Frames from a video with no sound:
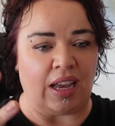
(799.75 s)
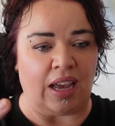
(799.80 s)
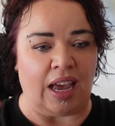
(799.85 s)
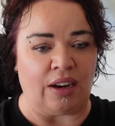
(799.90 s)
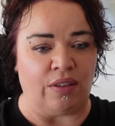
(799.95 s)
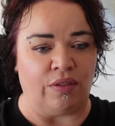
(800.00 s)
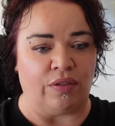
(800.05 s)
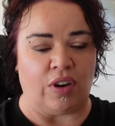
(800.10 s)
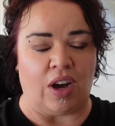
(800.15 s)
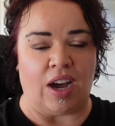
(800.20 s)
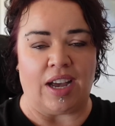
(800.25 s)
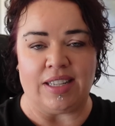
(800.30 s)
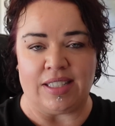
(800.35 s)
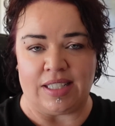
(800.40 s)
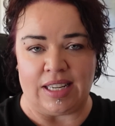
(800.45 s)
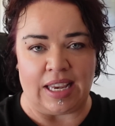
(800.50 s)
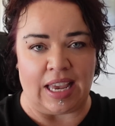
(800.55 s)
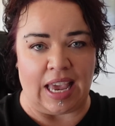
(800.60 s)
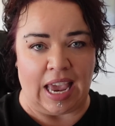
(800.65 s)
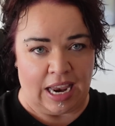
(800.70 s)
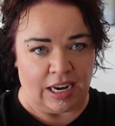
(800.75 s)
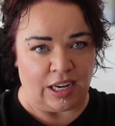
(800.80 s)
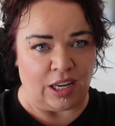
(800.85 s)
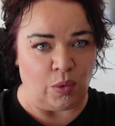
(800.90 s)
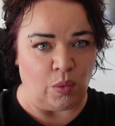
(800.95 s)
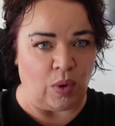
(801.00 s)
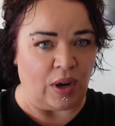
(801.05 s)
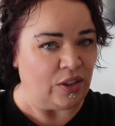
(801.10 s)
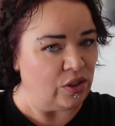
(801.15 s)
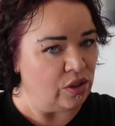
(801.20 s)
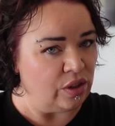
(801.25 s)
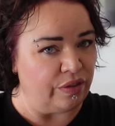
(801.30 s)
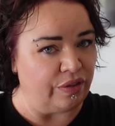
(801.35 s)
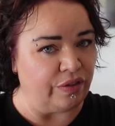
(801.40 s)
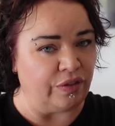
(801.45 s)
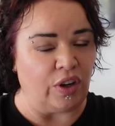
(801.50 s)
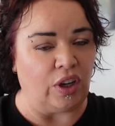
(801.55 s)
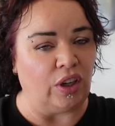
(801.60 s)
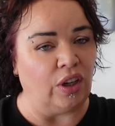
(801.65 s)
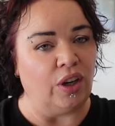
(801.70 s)
advising anyone to
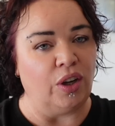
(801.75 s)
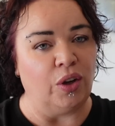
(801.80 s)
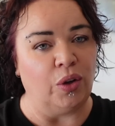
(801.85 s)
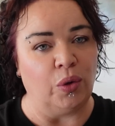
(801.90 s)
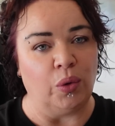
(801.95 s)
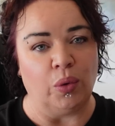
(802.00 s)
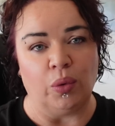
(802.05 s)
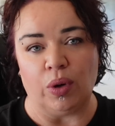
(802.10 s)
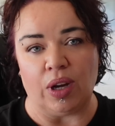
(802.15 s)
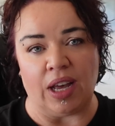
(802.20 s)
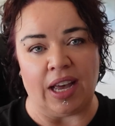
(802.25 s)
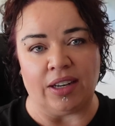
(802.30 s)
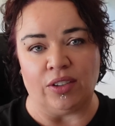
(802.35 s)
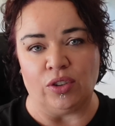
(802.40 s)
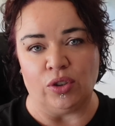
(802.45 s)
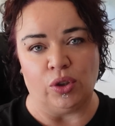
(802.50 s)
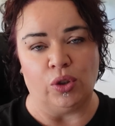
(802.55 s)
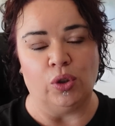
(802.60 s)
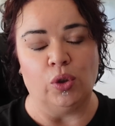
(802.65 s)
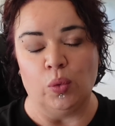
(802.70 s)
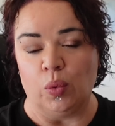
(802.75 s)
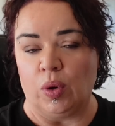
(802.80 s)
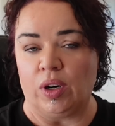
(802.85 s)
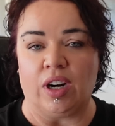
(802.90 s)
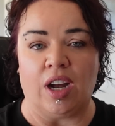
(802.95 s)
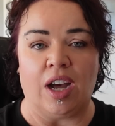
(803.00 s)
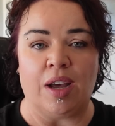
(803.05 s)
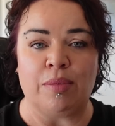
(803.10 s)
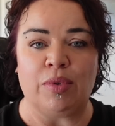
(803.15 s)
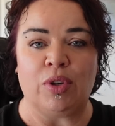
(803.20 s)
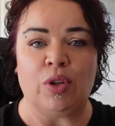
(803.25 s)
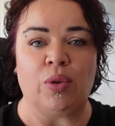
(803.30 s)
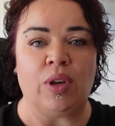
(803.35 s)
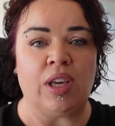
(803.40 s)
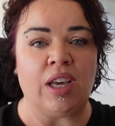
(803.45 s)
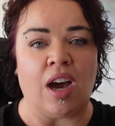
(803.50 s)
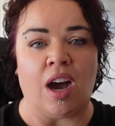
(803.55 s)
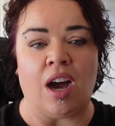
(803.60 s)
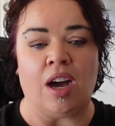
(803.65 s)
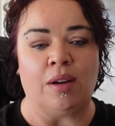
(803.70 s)
follow and do what I'm
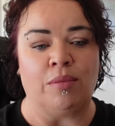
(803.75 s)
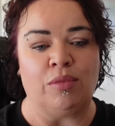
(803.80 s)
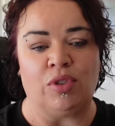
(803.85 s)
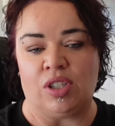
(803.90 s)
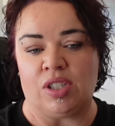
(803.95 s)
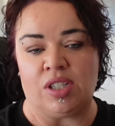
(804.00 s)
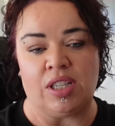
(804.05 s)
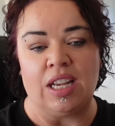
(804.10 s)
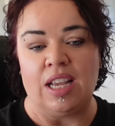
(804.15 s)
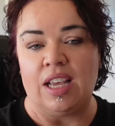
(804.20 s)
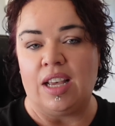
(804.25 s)
doing. I'm just